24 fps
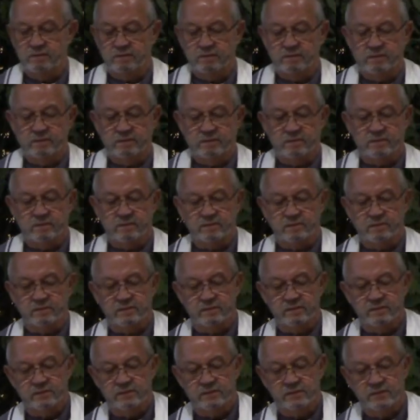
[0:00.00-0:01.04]

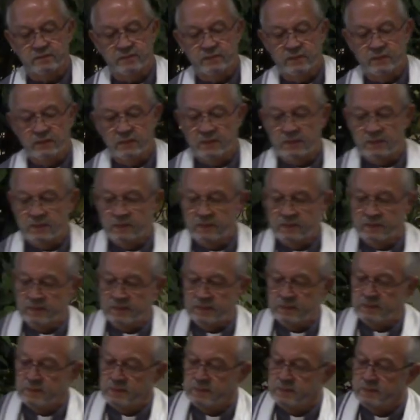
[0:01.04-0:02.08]

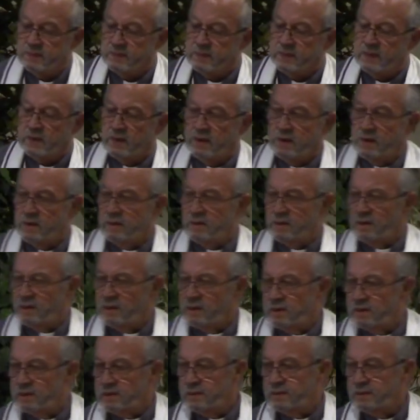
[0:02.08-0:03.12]

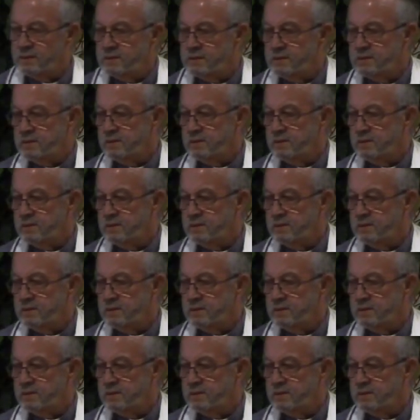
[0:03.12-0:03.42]
[no speech]